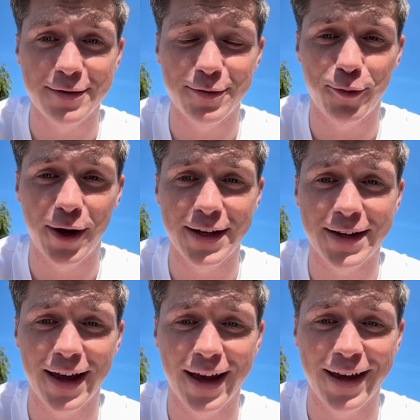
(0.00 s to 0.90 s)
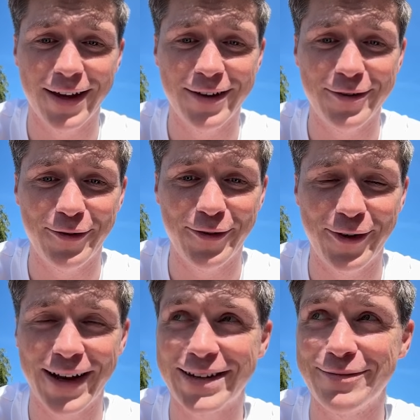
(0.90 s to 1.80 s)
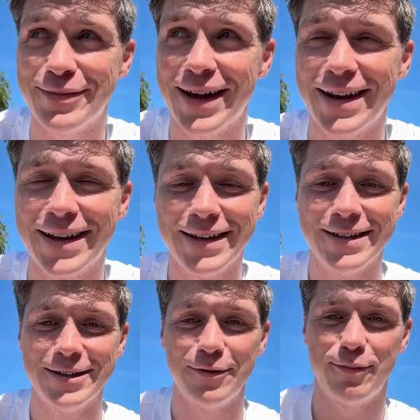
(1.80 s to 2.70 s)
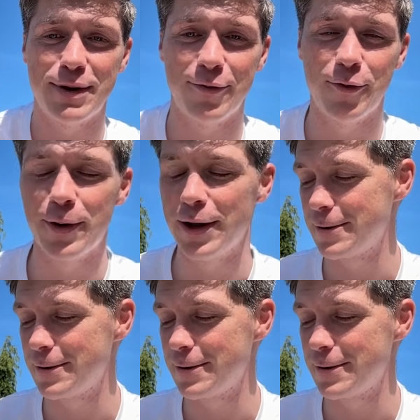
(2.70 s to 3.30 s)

and played football.